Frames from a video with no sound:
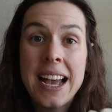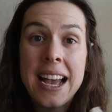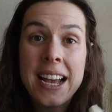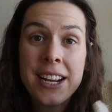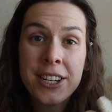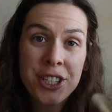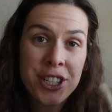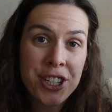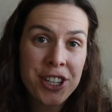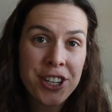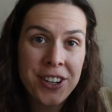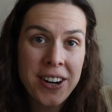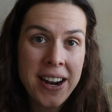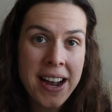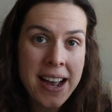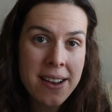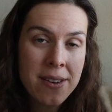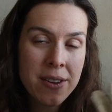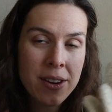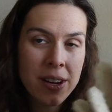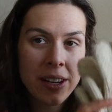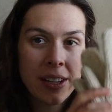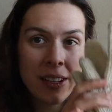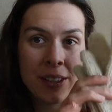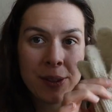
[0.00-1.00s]
Xcaret
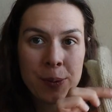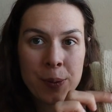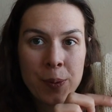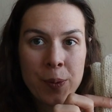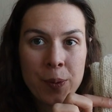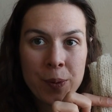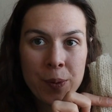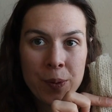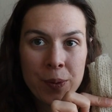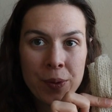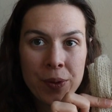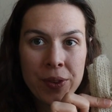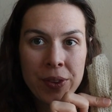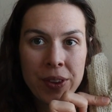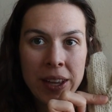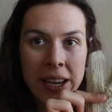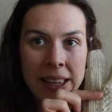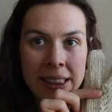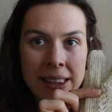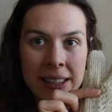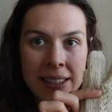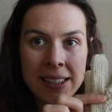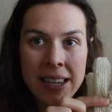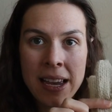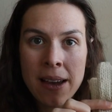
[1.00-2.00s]
is
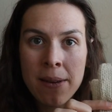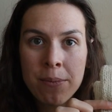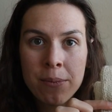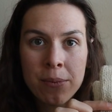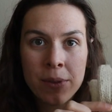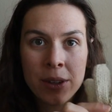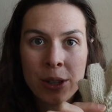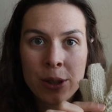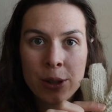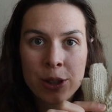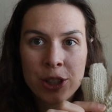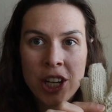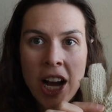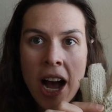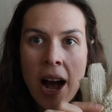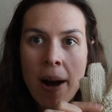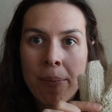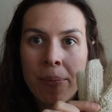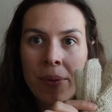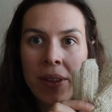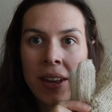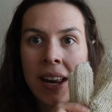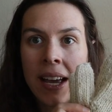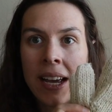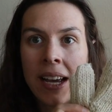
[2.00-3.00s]
like the same little
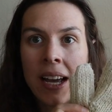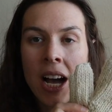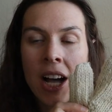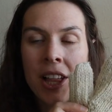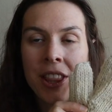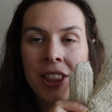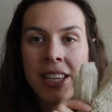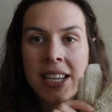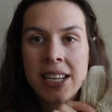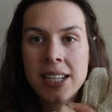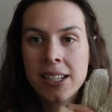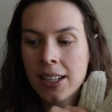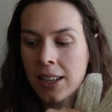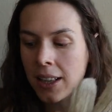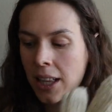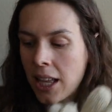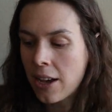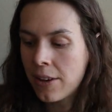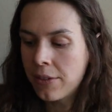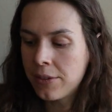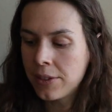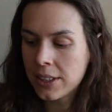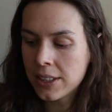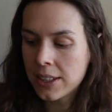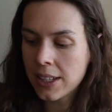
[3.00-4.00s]
shop that I got these
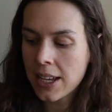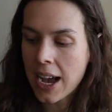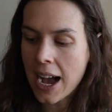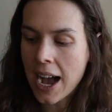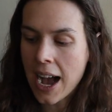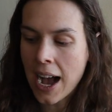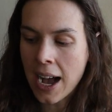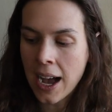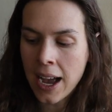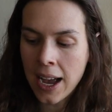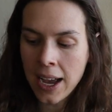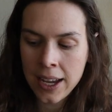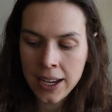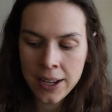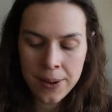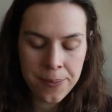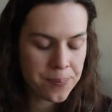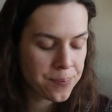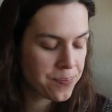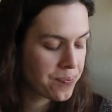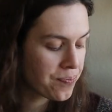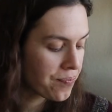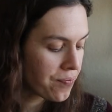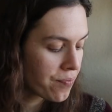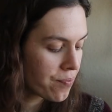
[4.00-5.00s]
gloves. I
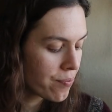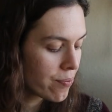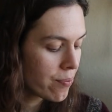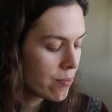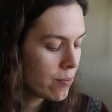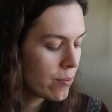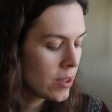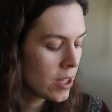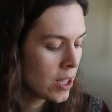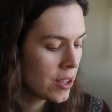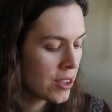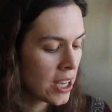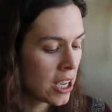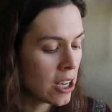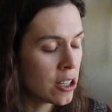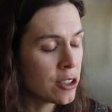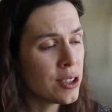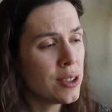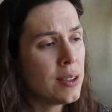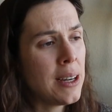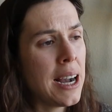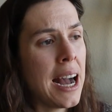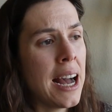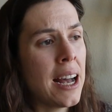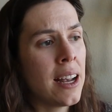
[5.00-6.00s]
they
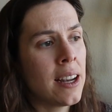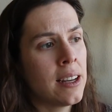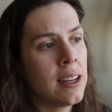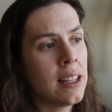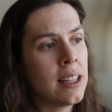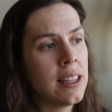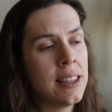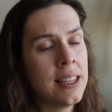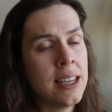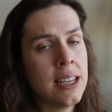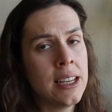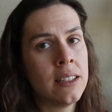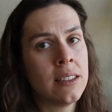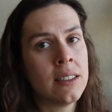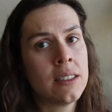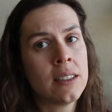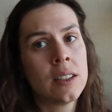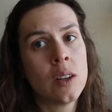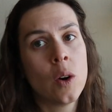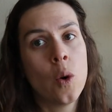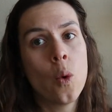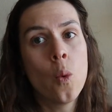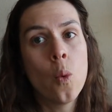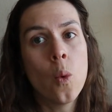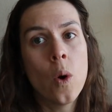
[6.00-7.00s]
also had
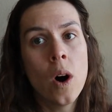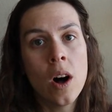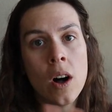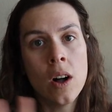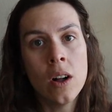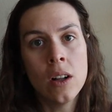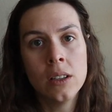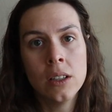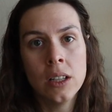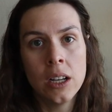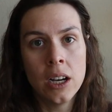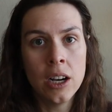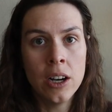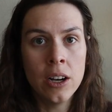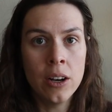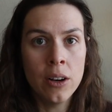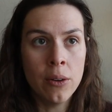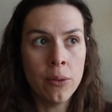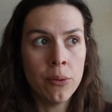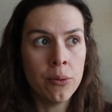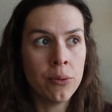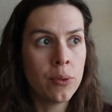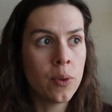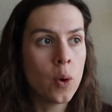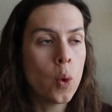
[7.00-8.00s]
this wall
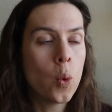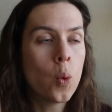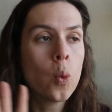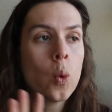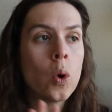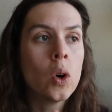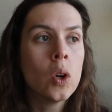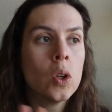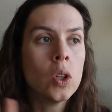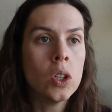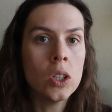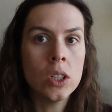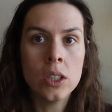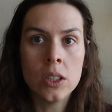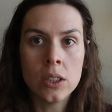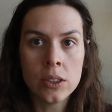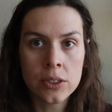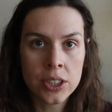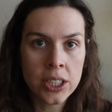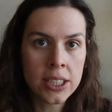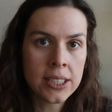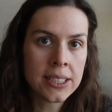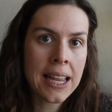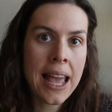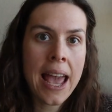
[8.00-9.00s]
of wool
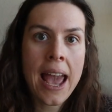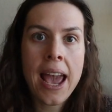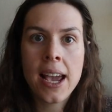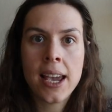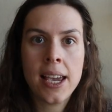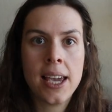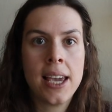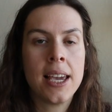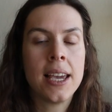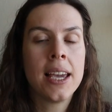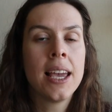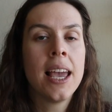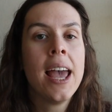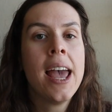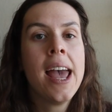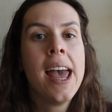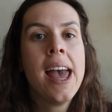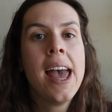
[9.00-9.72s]
just hanging